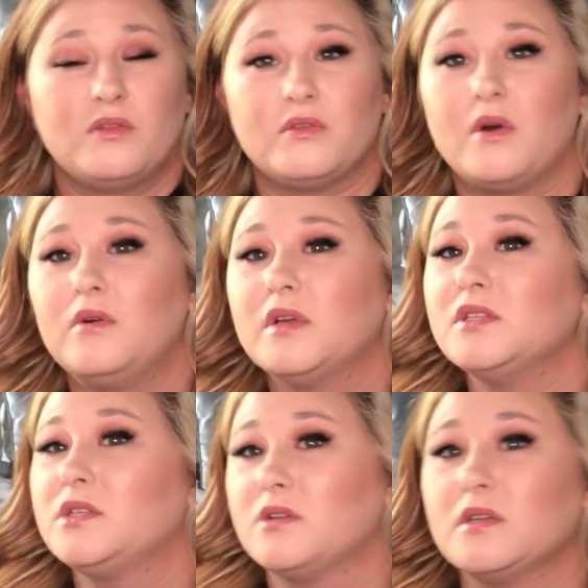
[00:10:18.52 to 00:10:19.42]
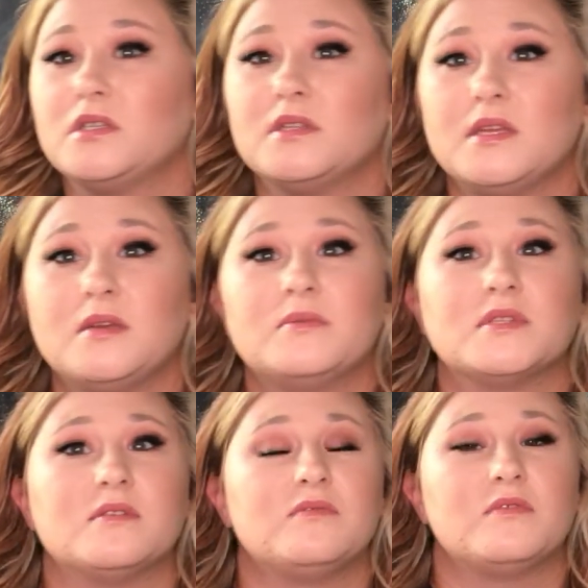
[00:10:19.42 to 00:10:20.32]
the whole construction thing
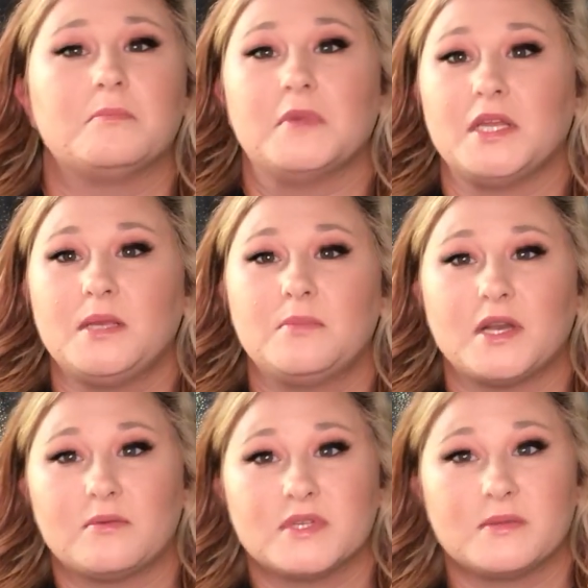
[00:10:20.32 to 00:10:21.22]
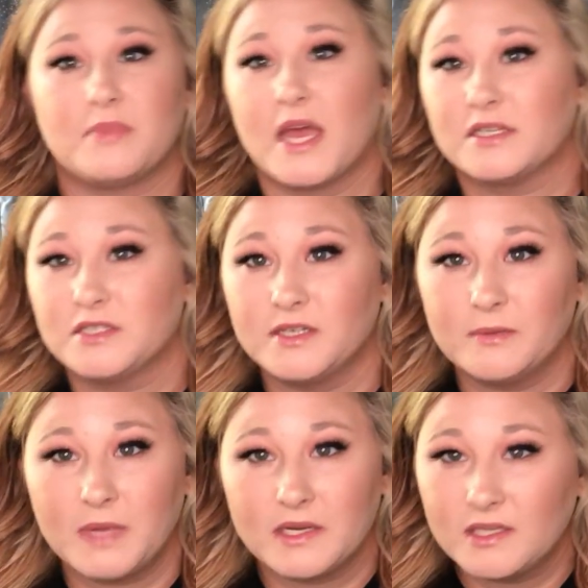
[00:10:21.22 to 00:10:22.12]
was good for money, but I wasn't passionate
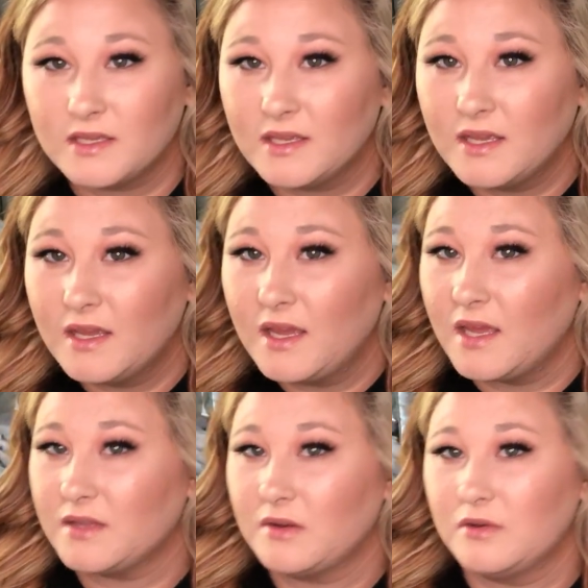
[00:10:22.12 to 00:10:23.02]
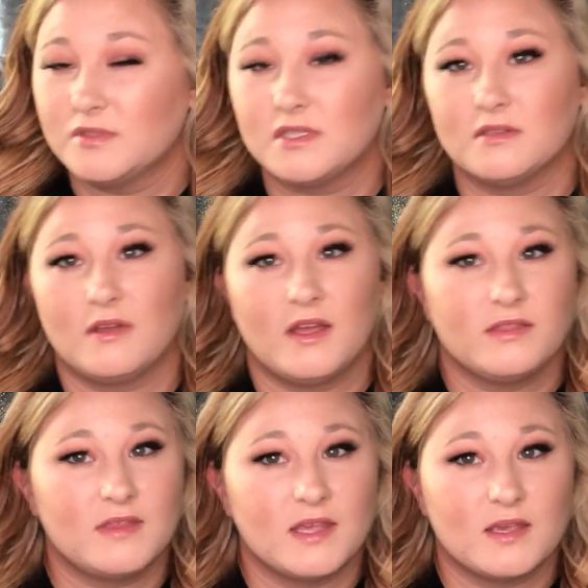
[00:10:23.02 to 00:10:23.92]
about it. And the whole salon
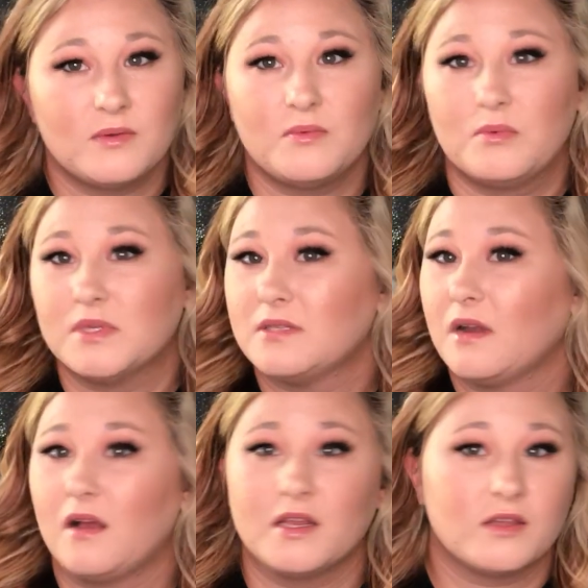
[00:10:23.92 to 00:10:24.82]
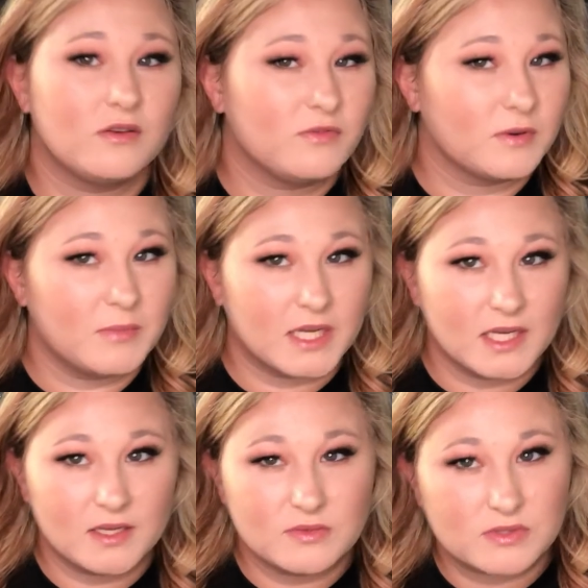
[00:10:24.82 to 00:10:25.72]
thing was not good for
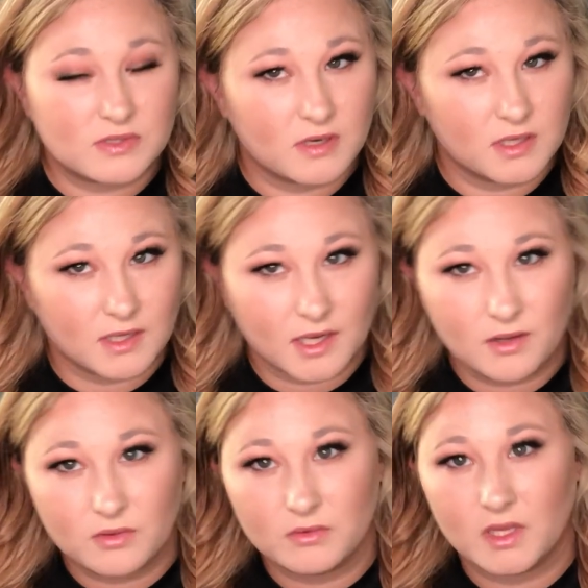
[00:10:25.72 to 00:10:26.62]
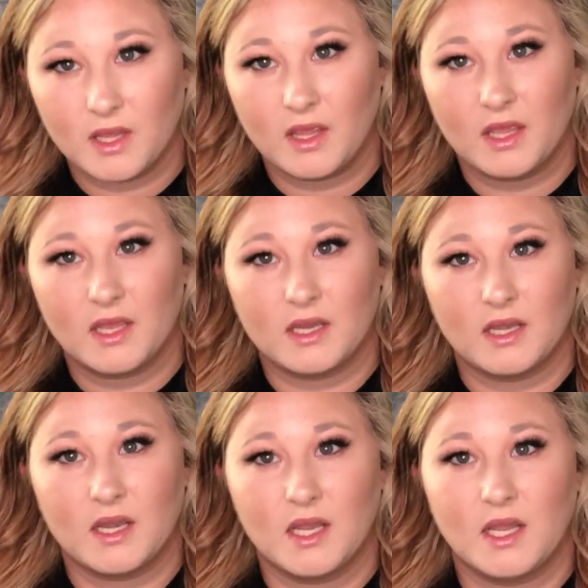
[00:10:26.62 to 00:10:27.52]
money starting out,
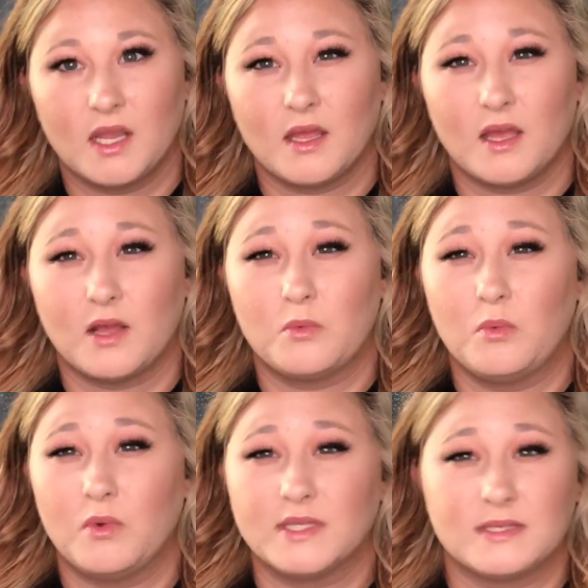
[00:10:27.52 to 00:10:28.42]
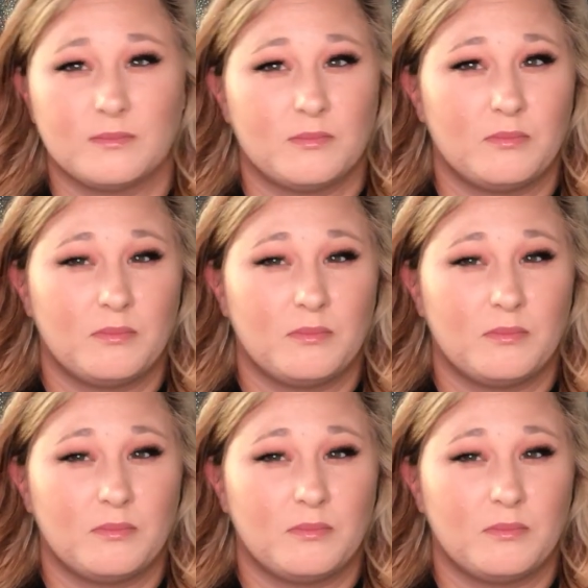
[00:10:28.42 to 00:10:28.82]
and I wasn't